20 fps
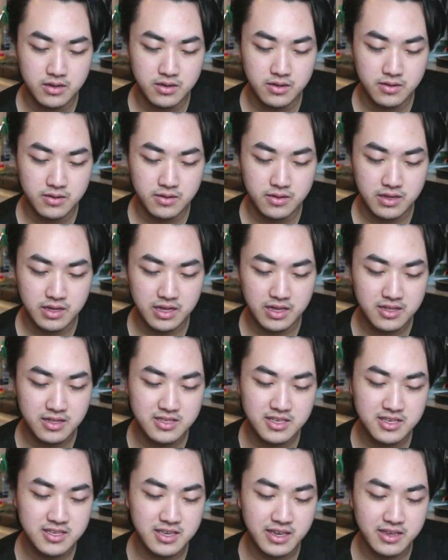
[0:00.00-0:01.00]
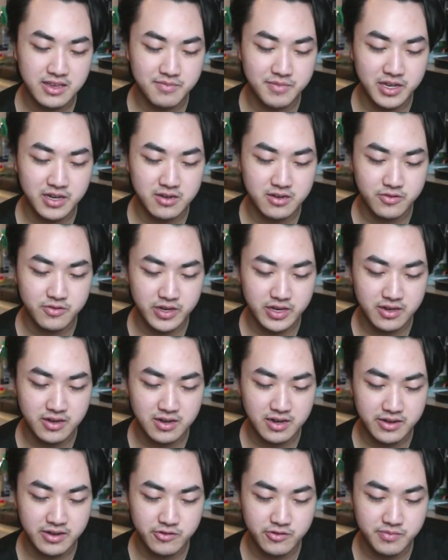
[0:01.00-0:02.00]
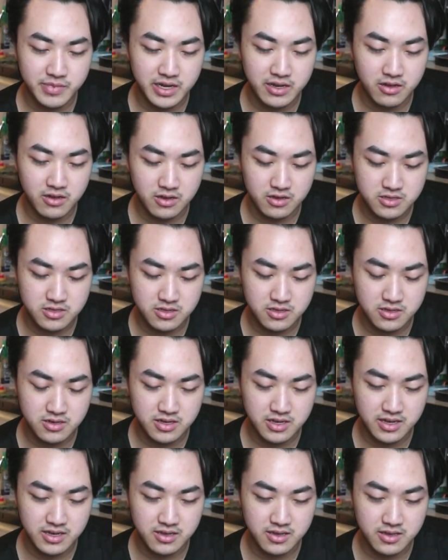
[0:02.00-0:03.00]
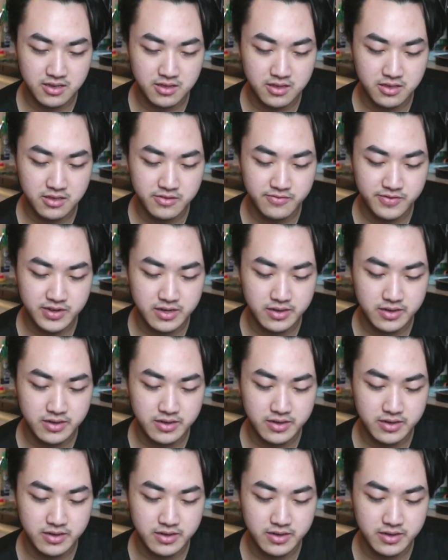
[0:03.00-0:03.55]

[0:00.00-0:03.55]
I'll just cycle my Earthquake there. I know my Hawk's not gonna get a hit. It's fine.